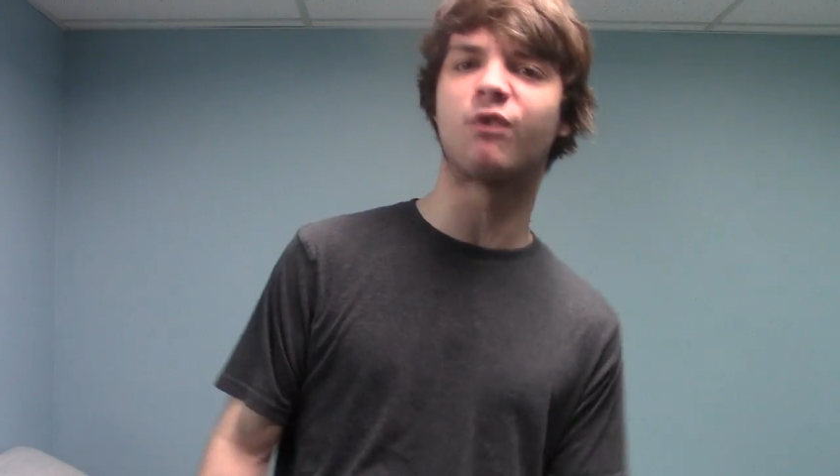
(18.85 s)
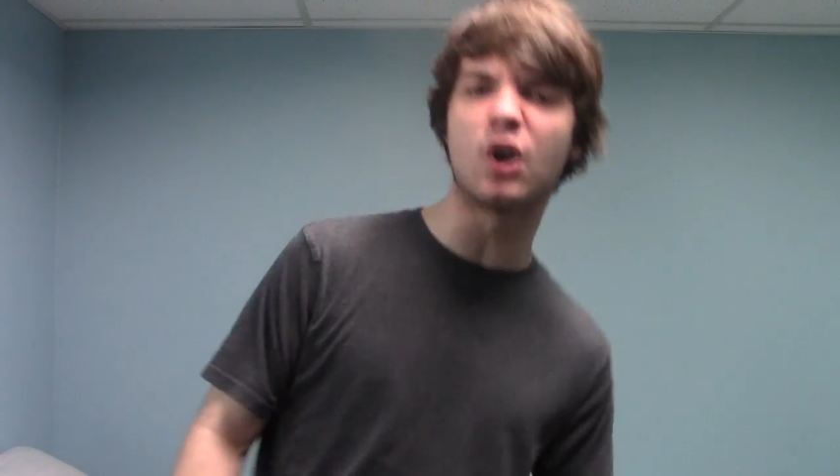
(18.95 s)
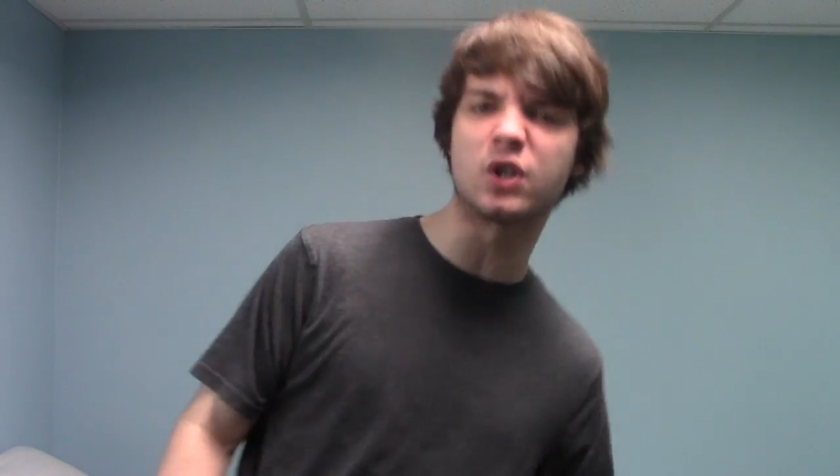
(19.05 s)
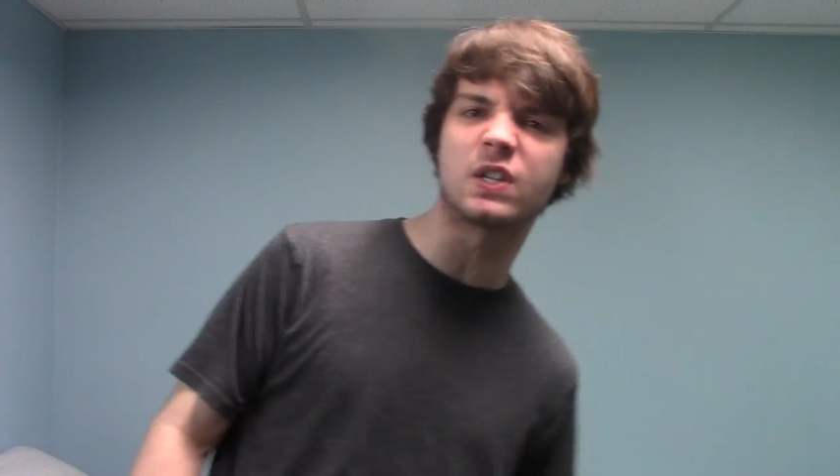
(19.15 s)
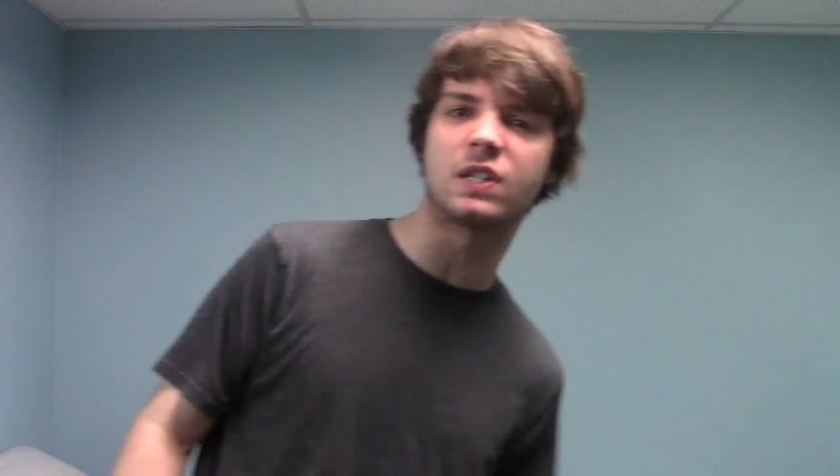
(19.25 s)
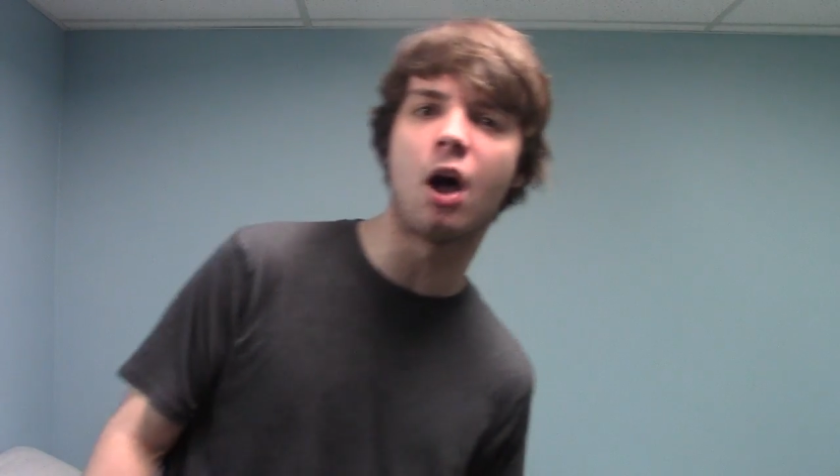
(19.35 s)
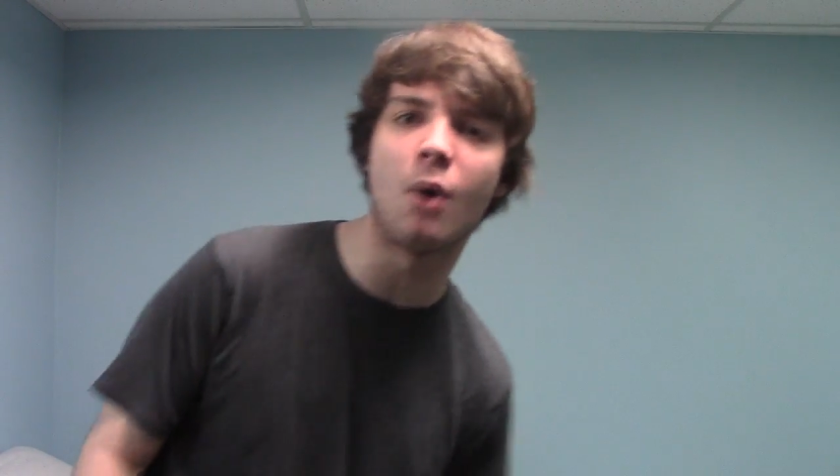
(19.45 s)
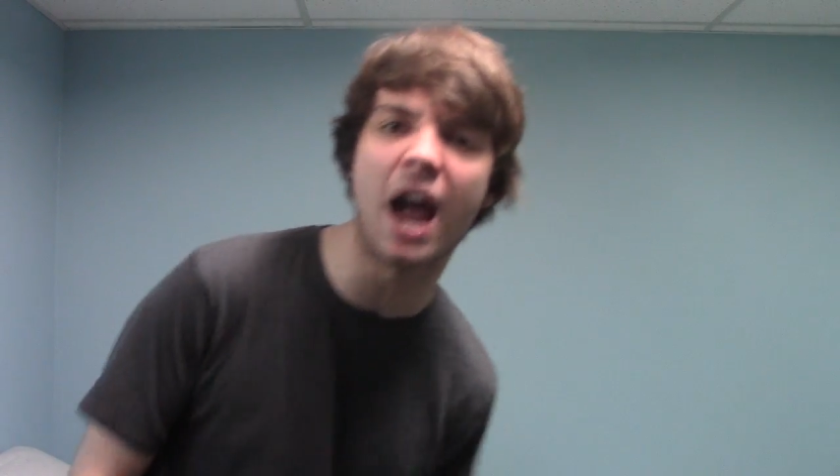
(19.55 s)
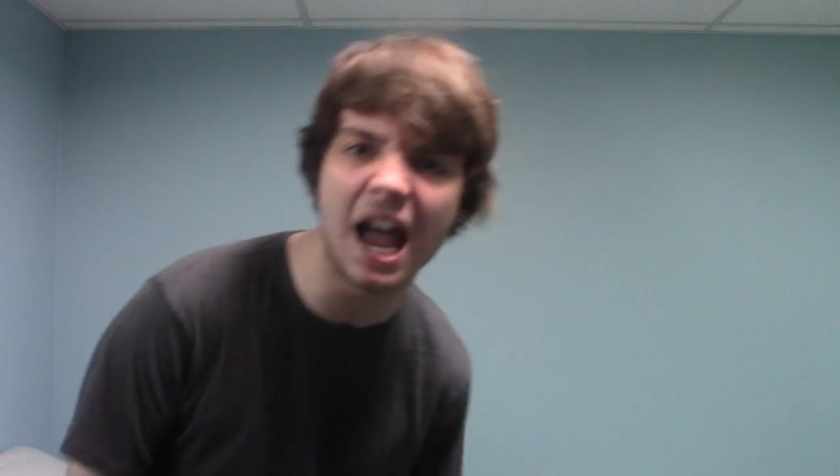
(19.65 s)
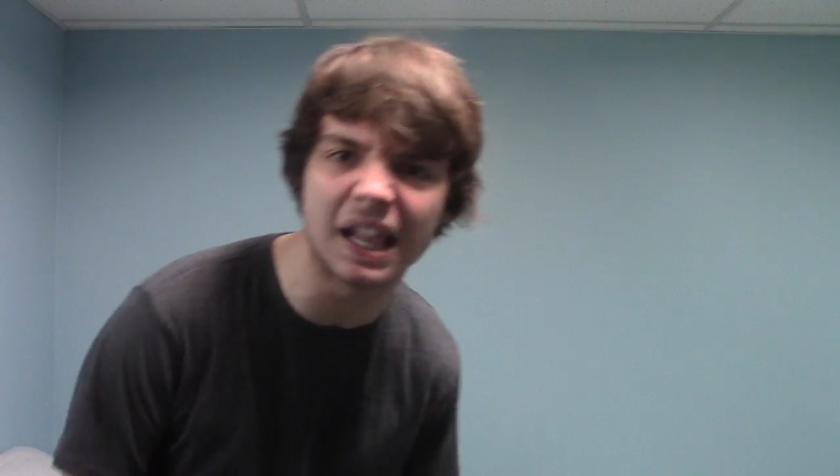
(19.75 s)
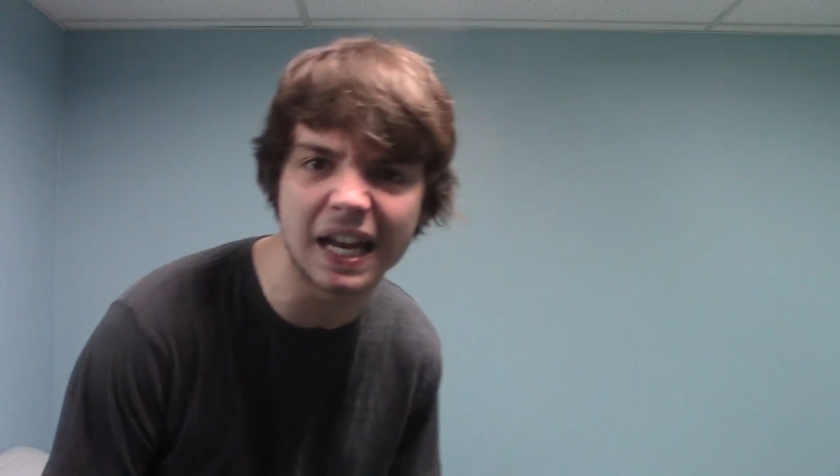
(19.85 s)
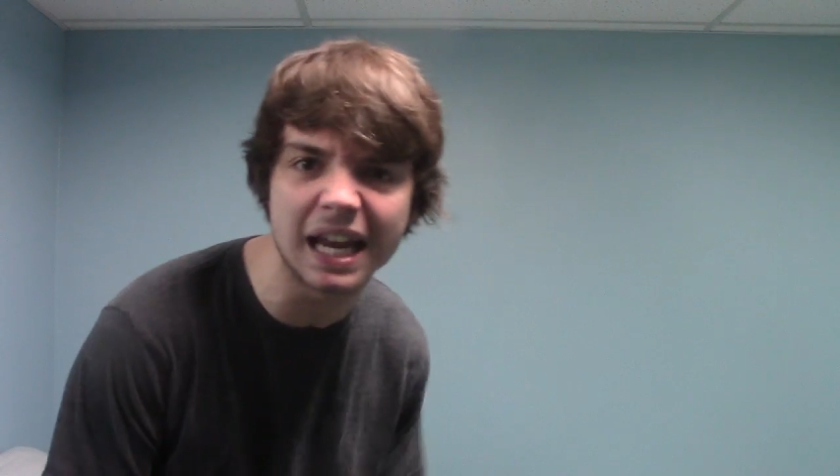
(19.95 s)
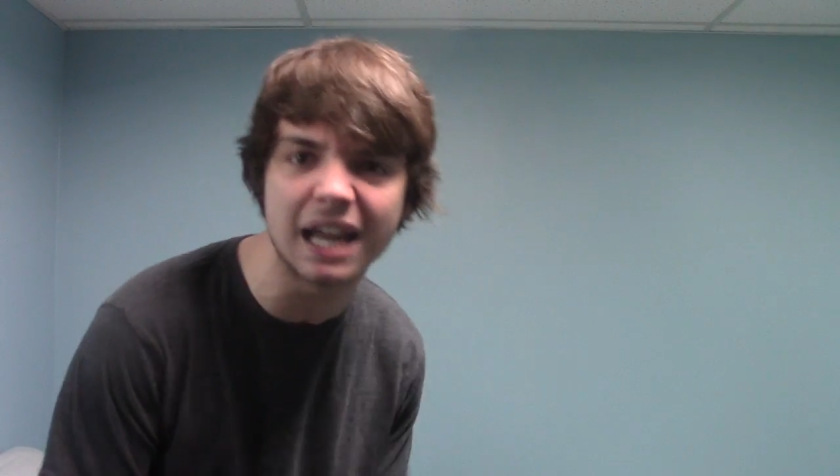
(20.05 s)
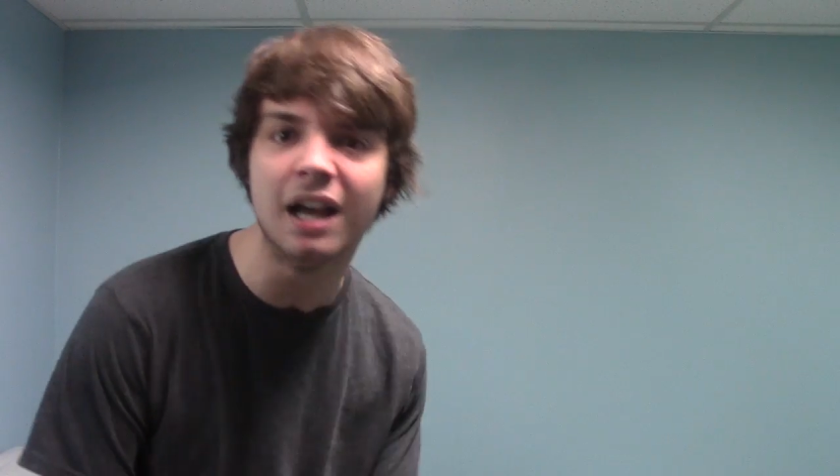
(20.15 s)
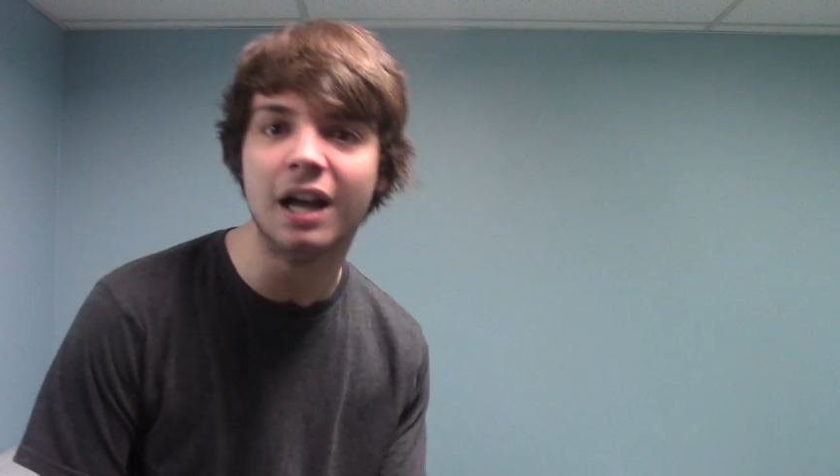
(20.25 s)
versus
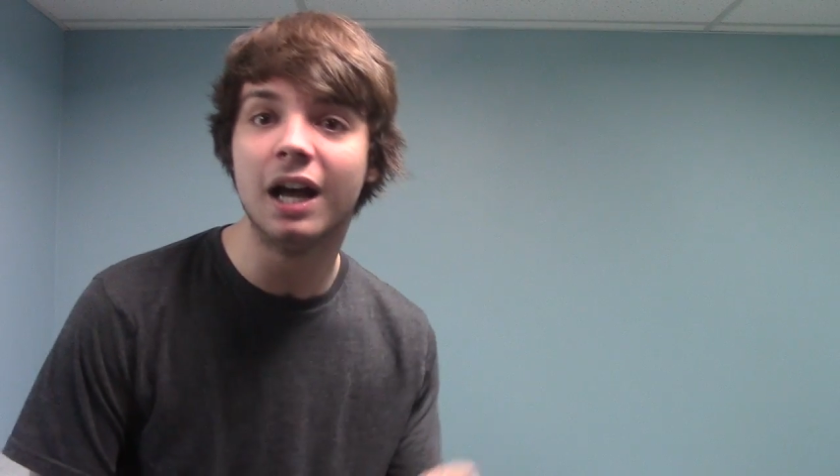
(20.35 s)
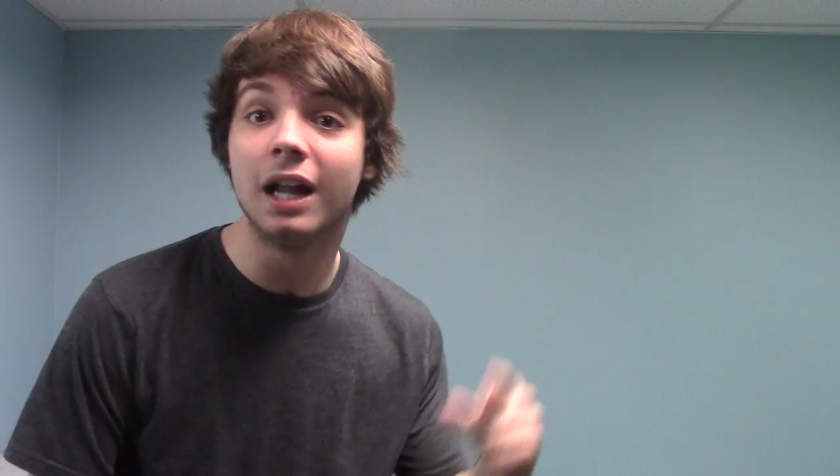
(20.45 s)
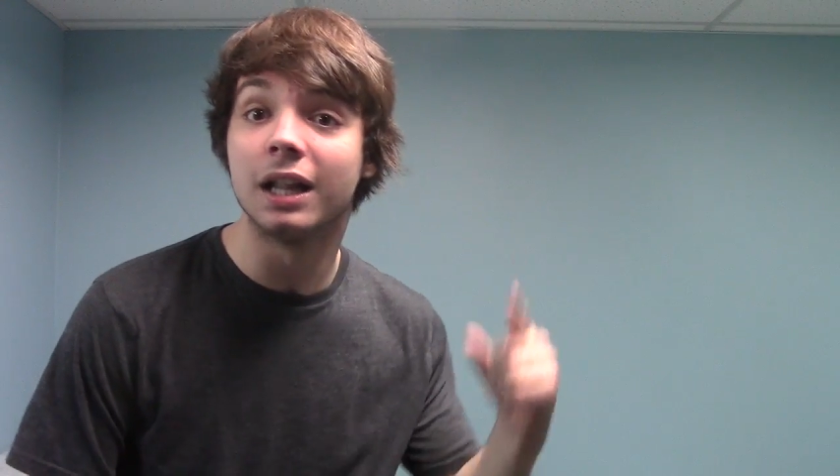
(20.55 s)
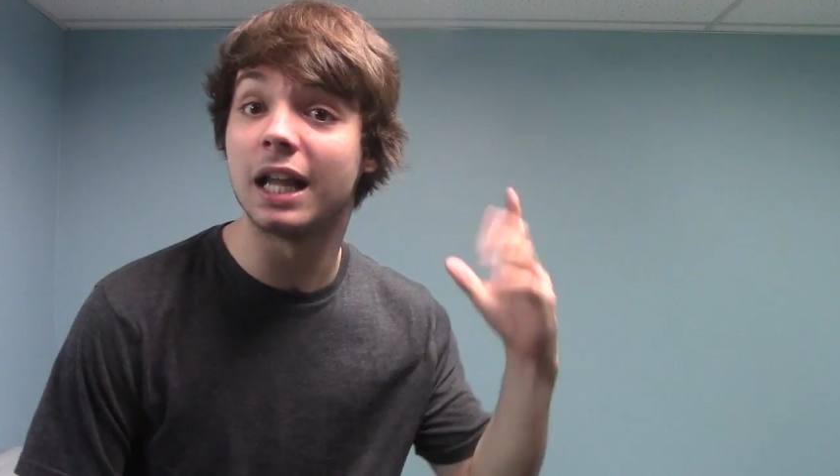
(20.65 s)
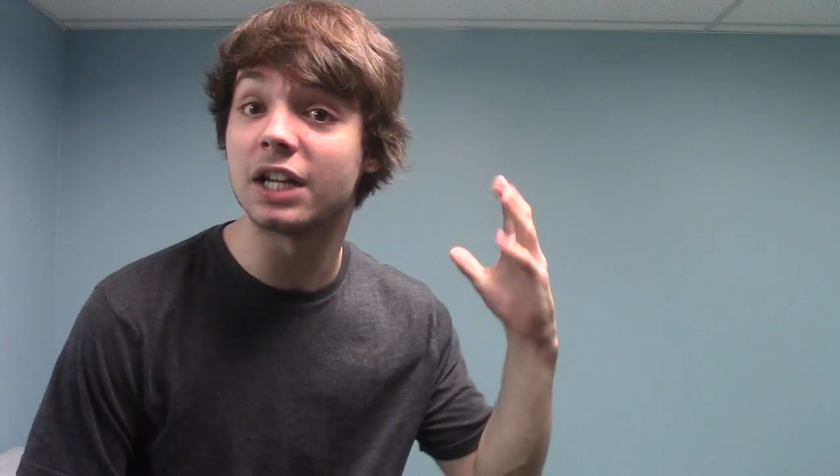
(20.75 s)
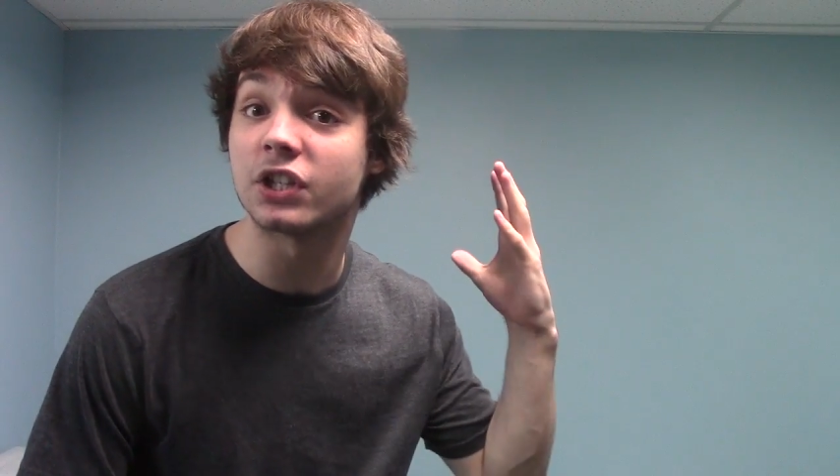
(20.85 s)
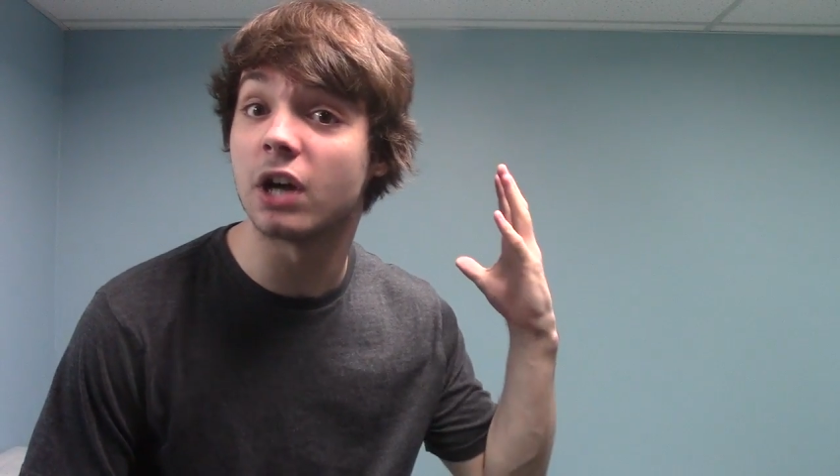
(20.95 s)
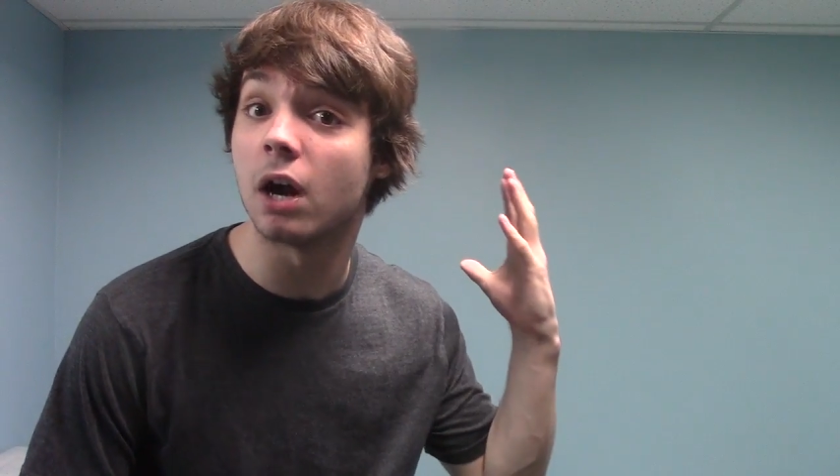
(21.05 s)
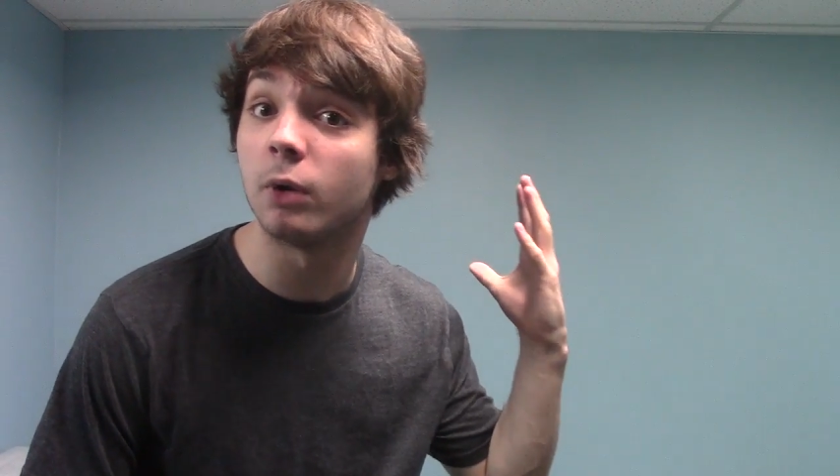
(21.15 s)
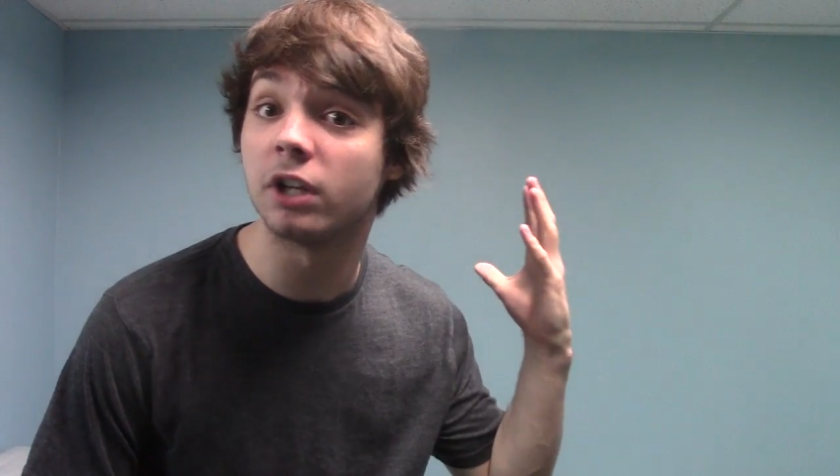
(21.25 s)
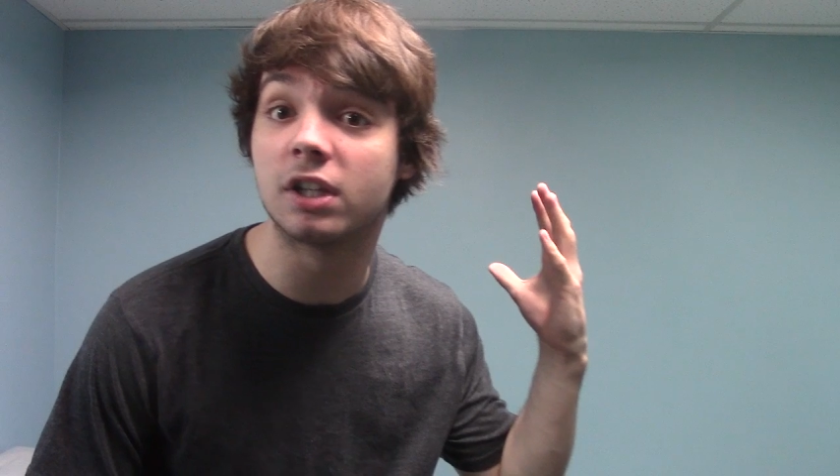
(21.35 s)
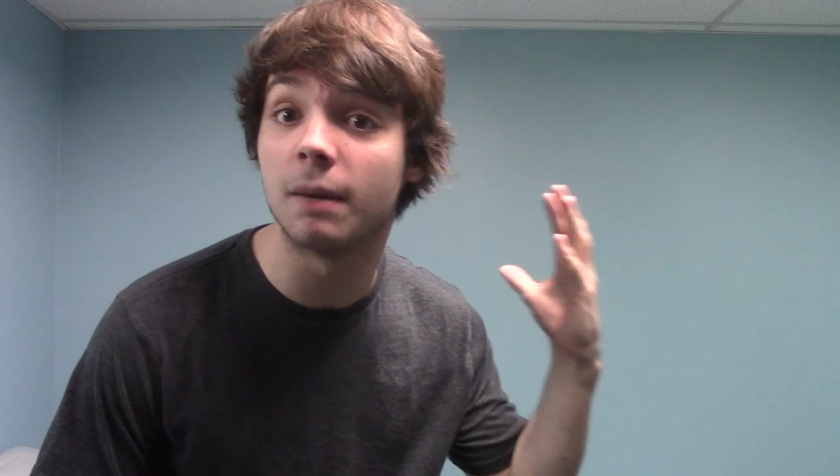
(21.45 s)
Lohanthony. Let's start with